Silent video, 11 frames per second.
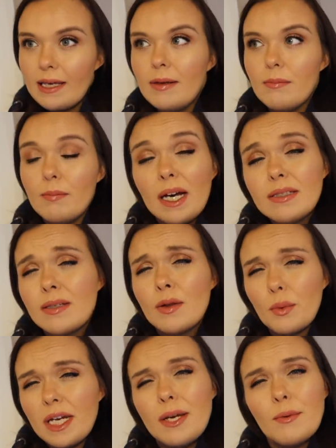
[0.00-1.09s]
in
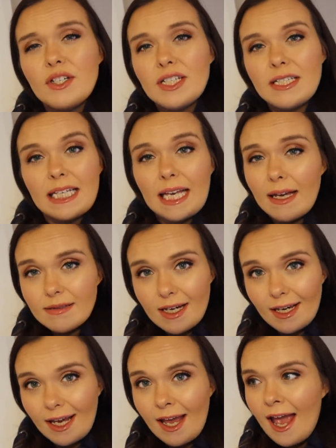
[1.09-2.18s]
Bassenthwaite, which is in
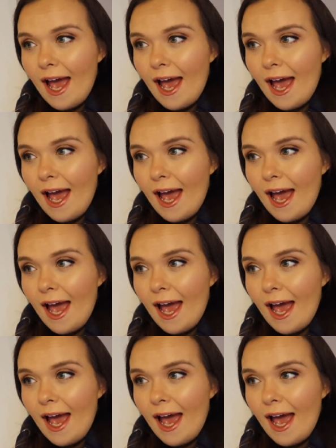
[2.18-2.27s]
Keswick,